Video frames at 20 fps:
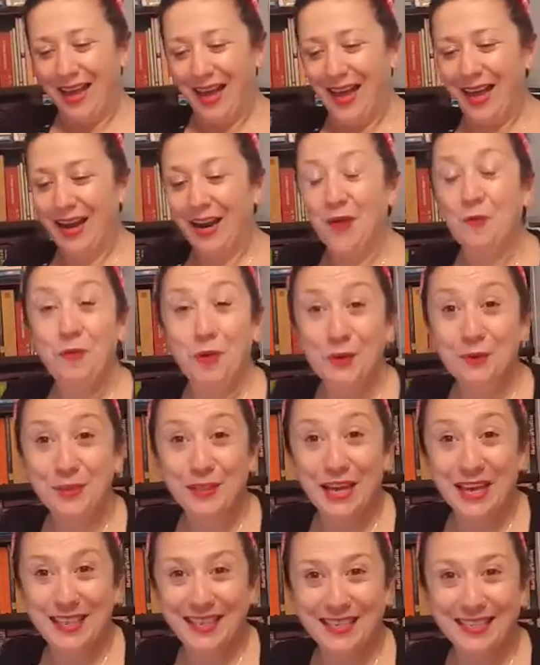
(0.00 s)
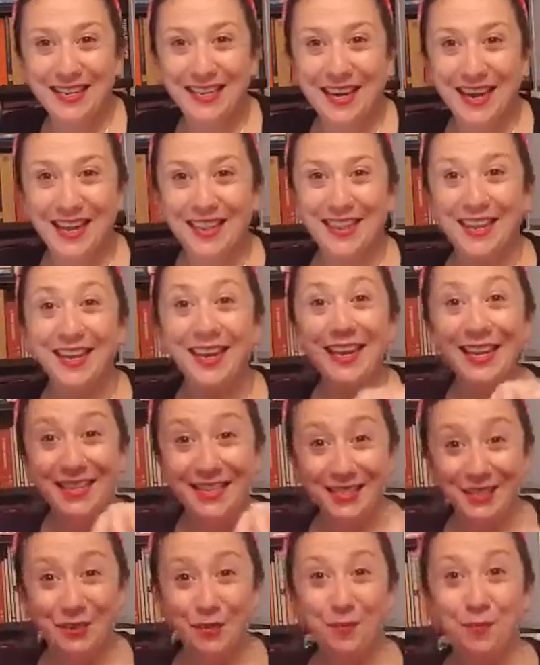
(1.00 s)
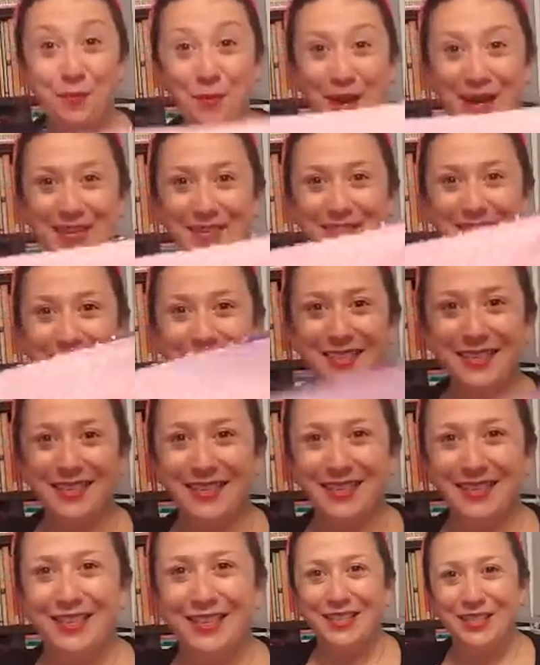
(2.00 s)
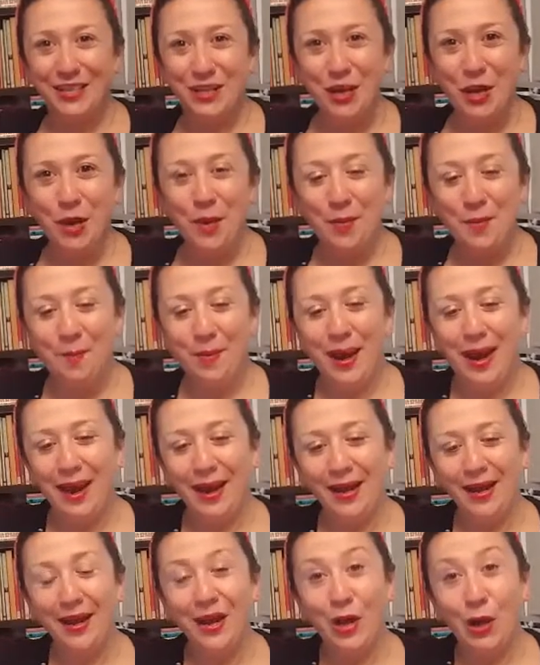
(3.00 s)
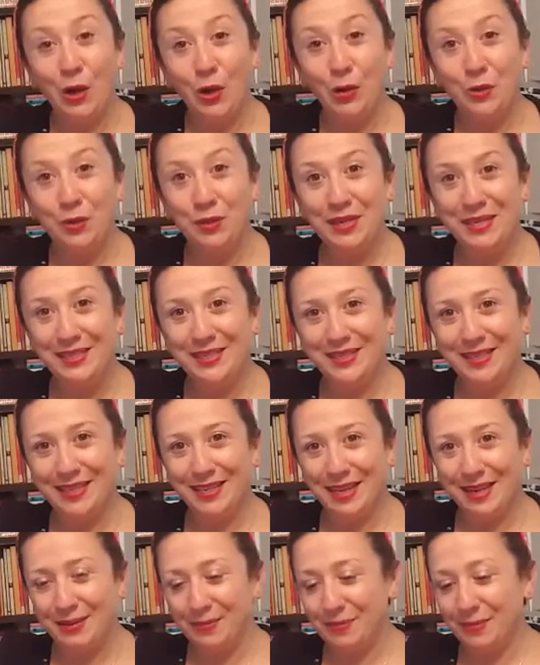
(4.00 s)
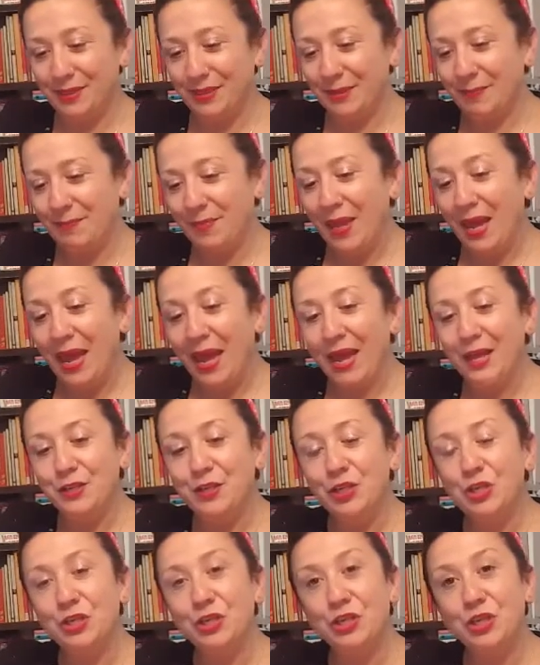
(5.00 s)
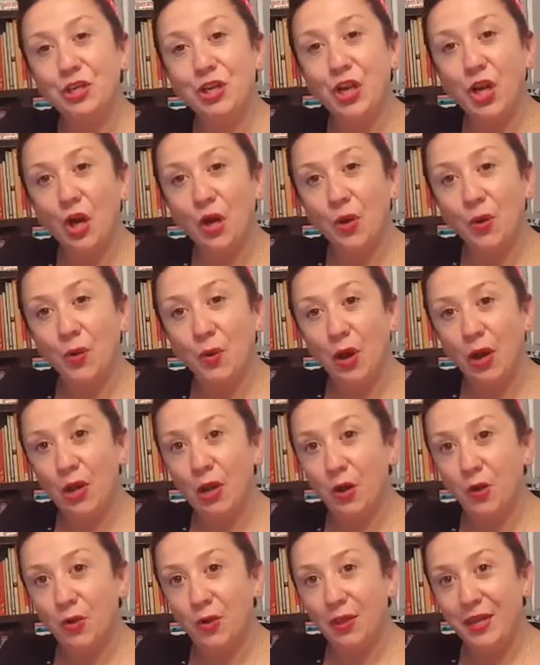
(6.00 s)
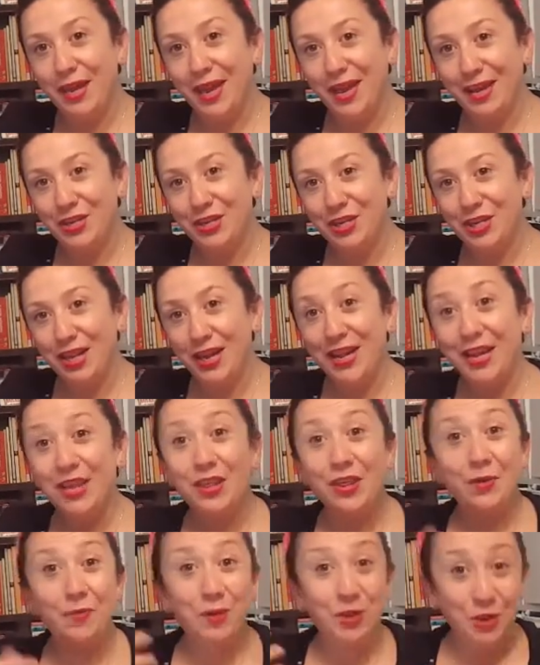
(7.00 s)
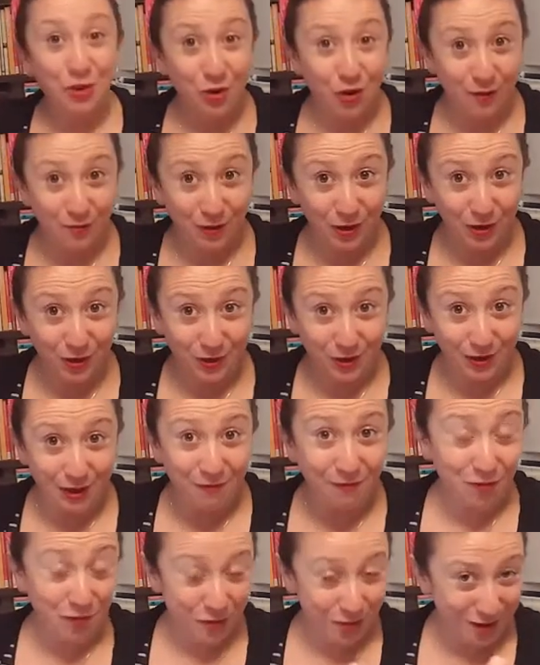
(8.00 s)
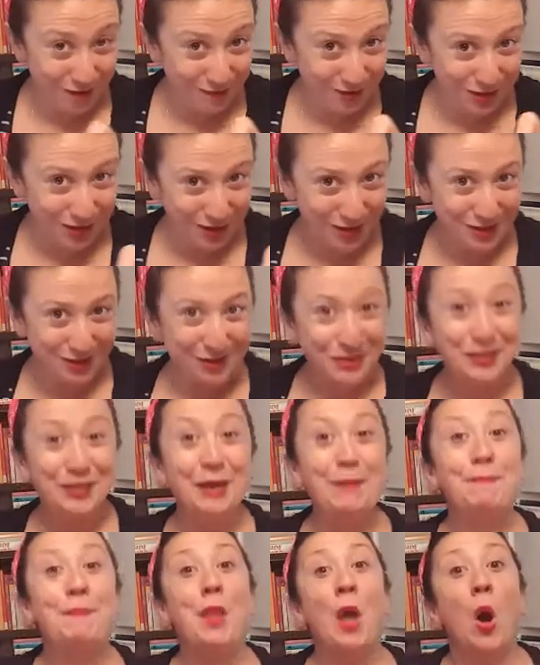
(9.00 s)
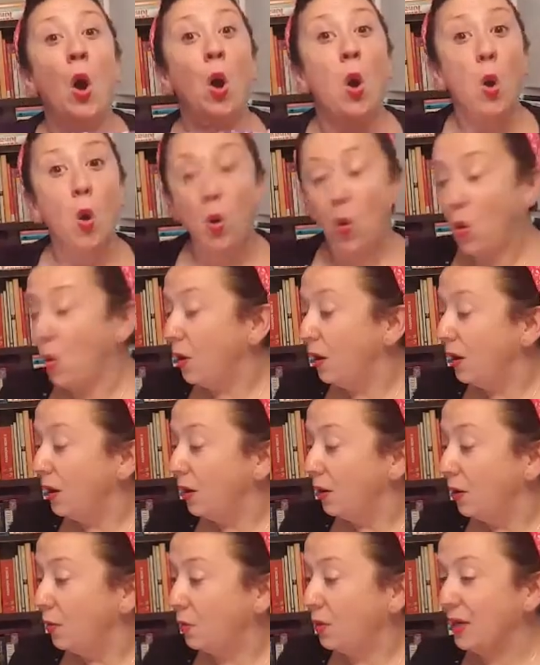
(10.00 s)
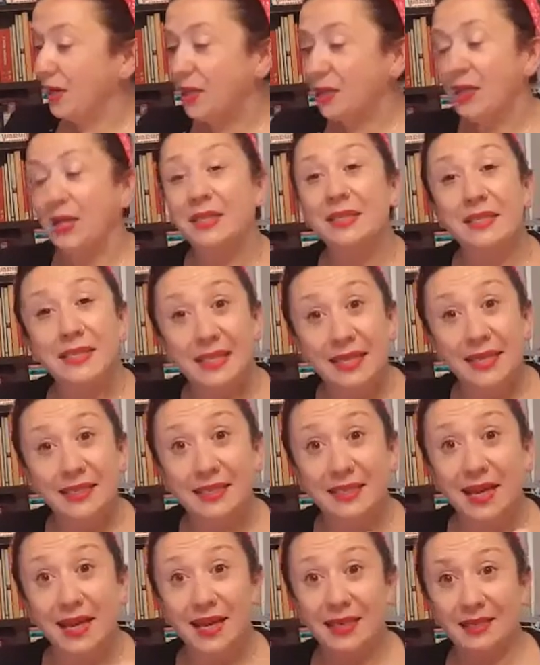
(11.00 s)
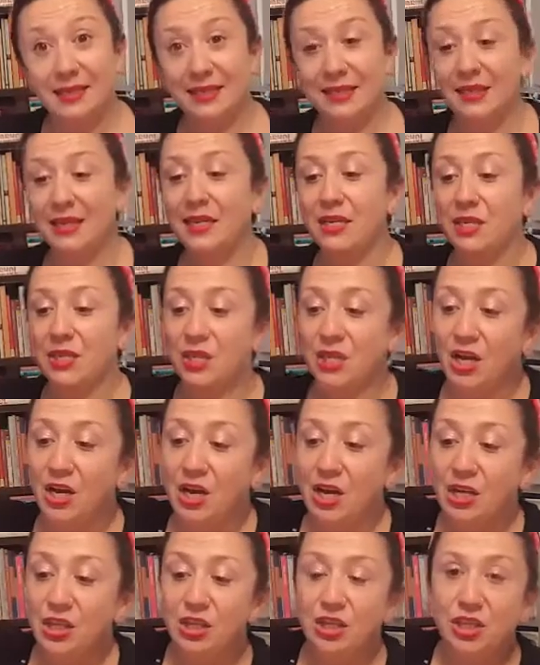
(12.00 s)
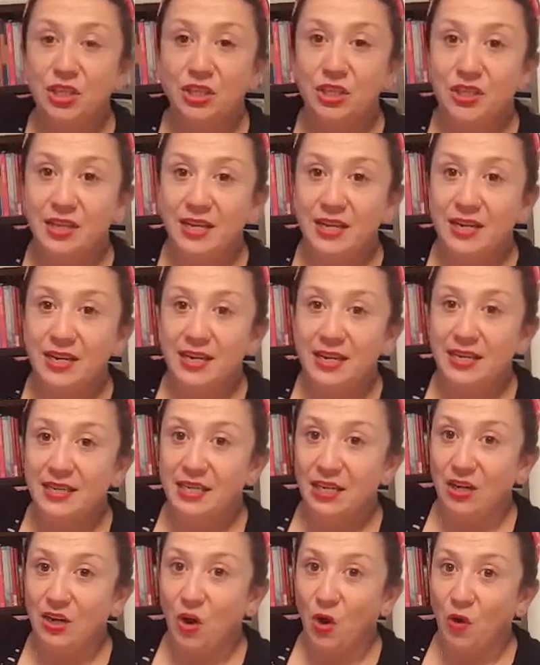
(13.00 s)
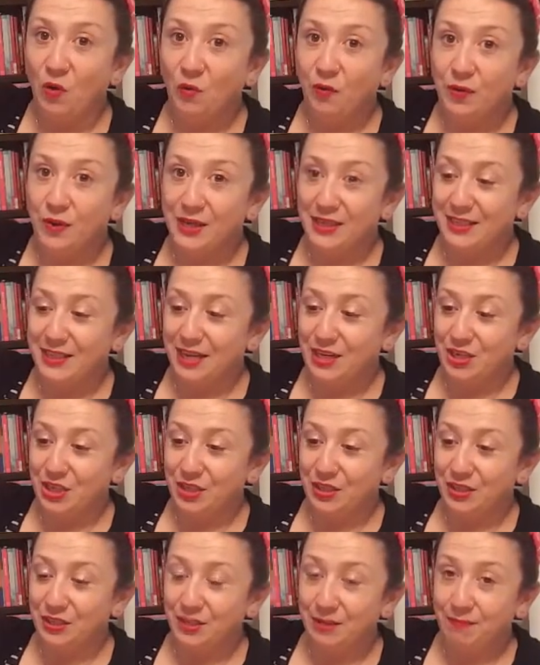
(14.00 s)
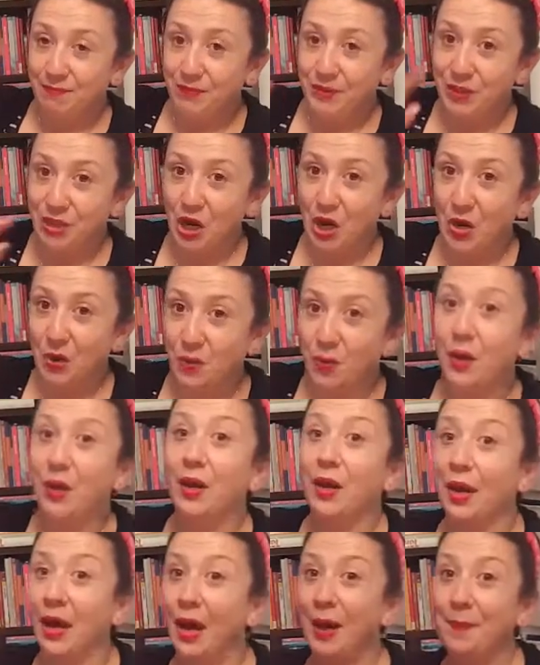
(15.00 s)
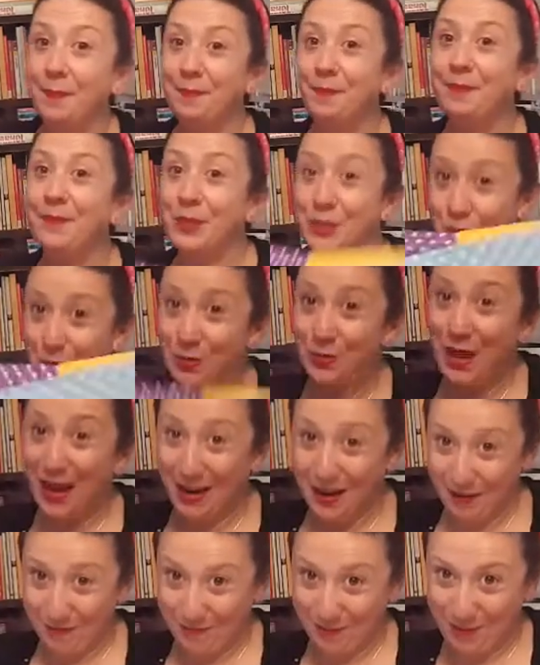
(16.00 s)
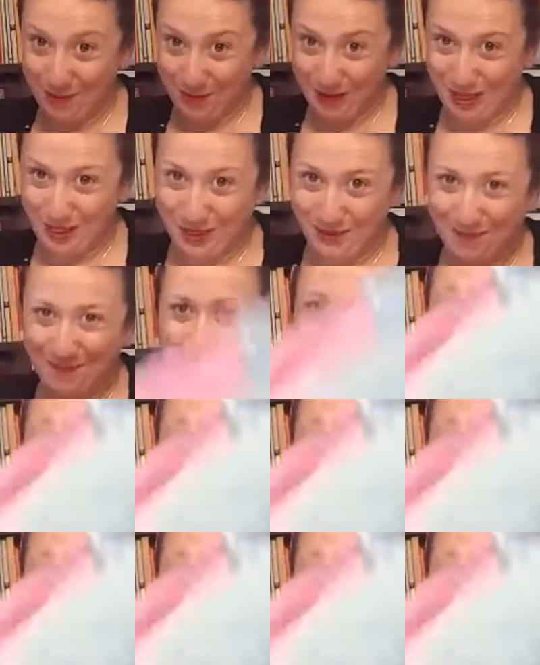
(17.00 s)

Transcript: And I will say this again, that it is good practice to go back along these seams and just to go along the edge, either with your overlocker if you're an overlocker user, or with a zigzag stitch, just to neaten off these edges. So do that if you wish.